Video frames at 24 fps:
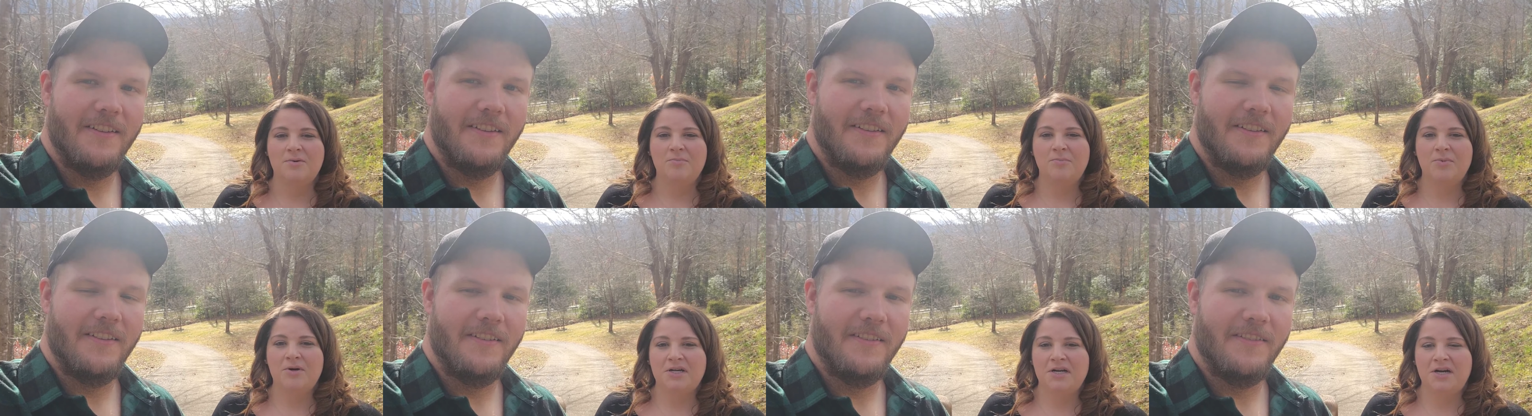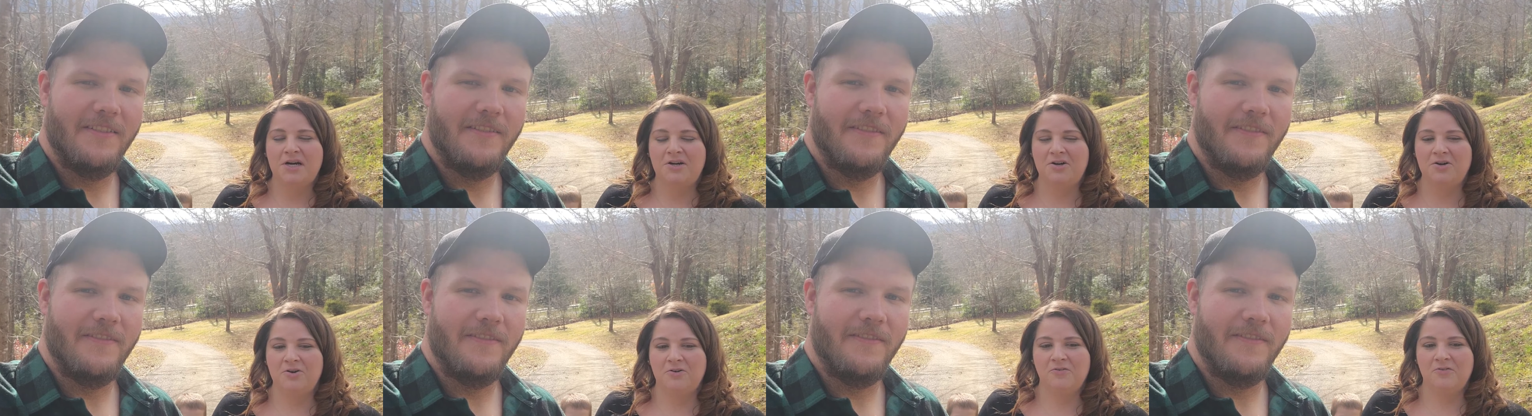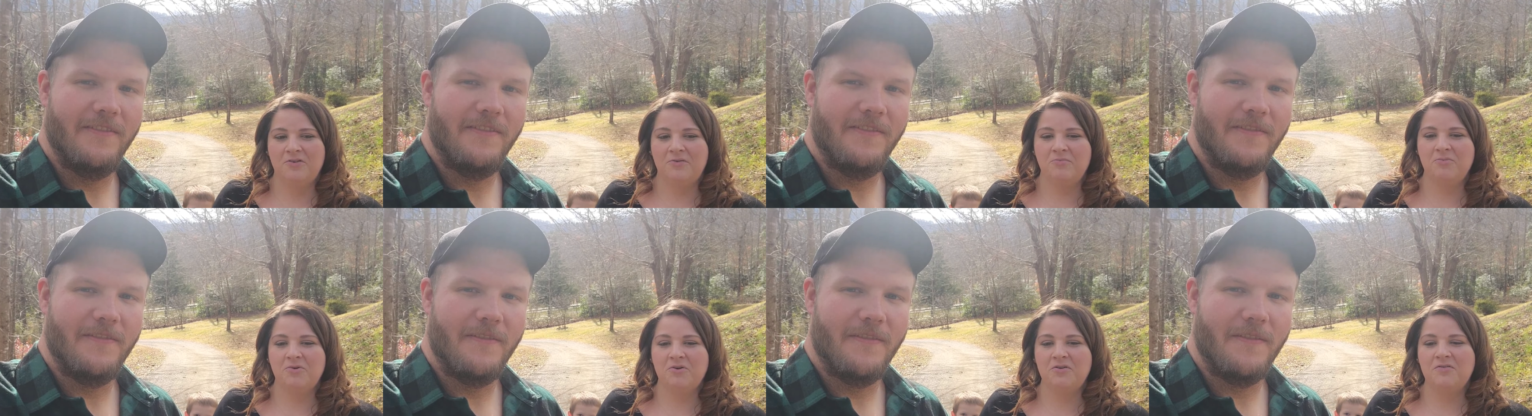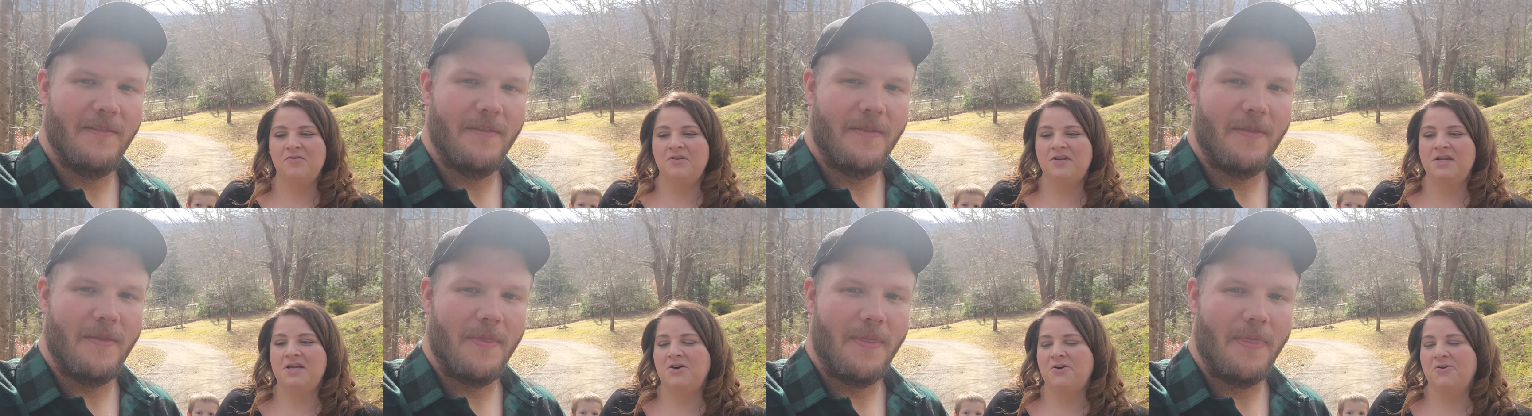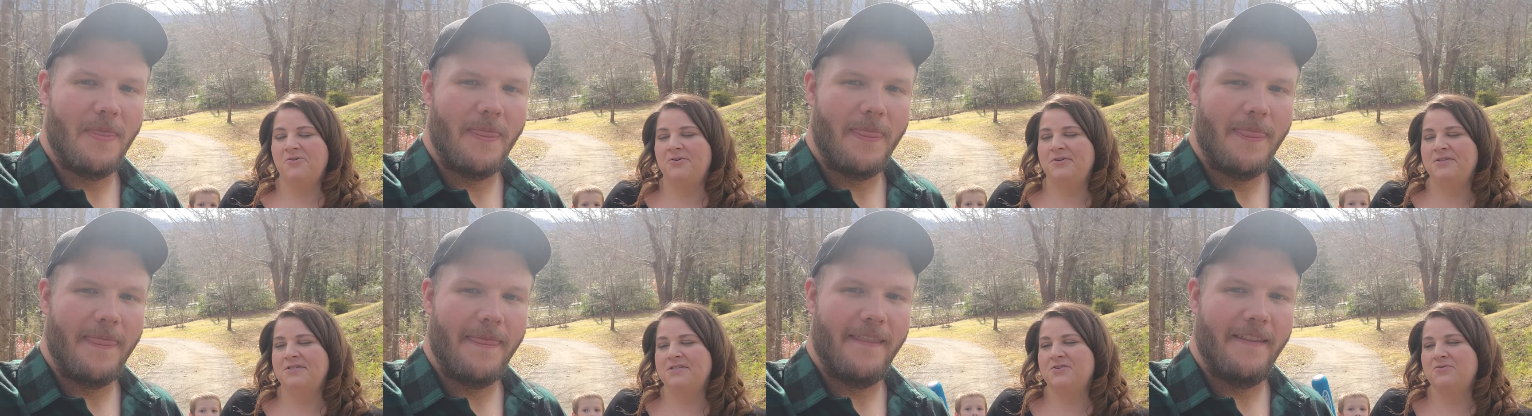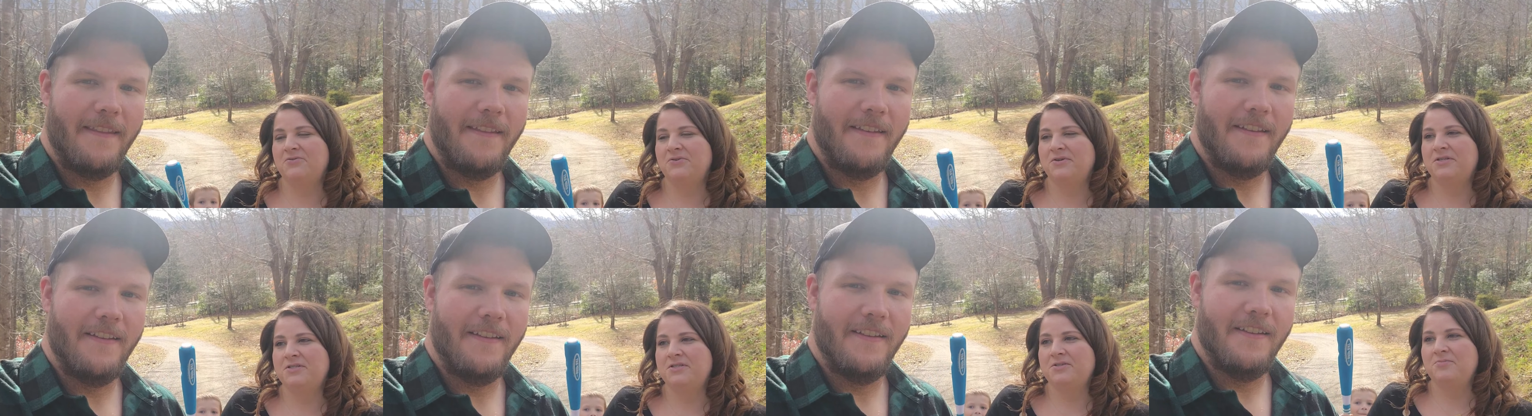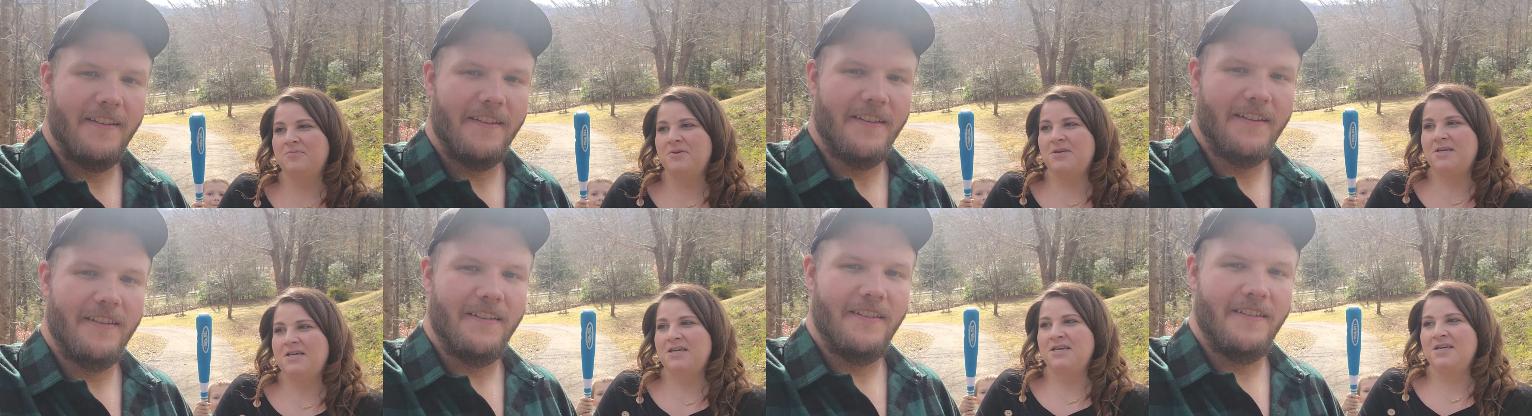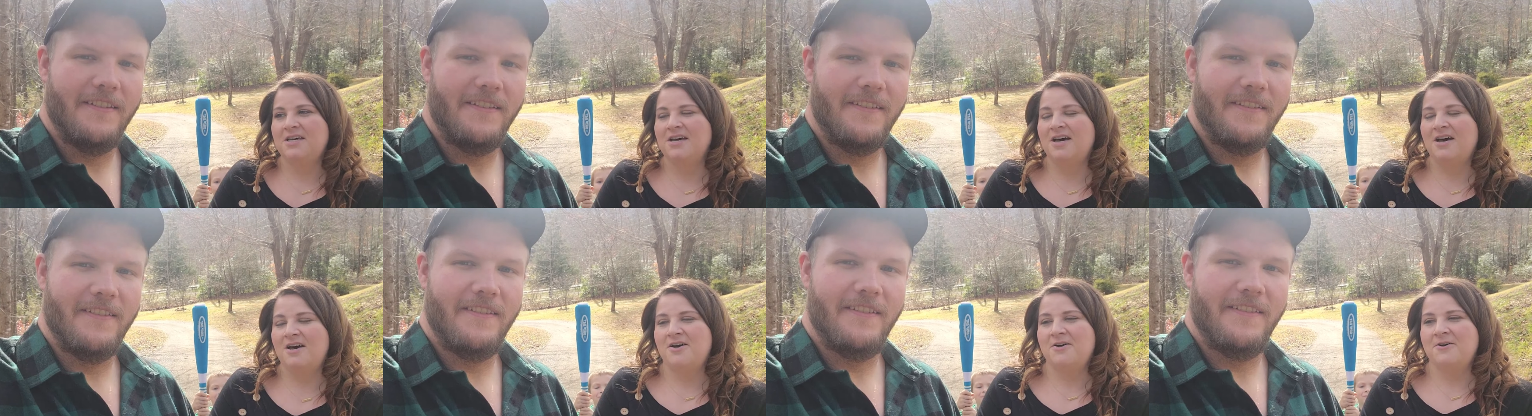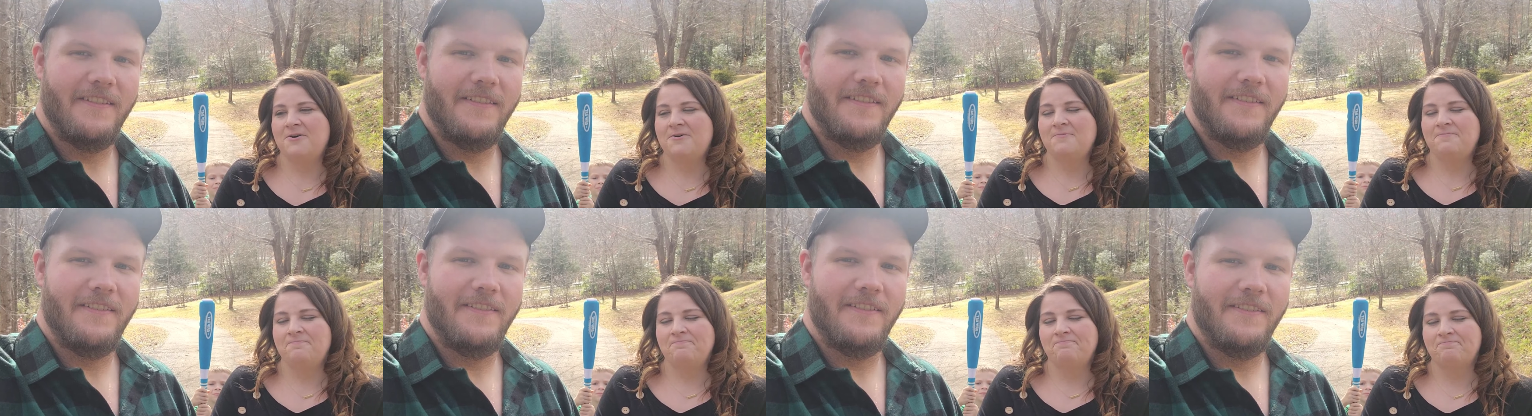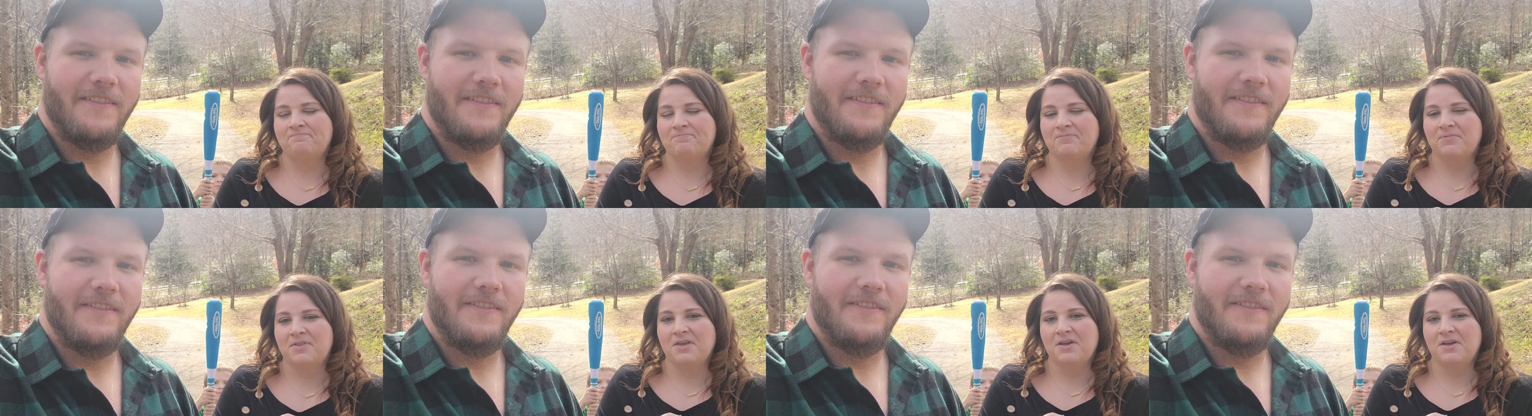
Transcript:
Speaker 1: but our November video is going to be um,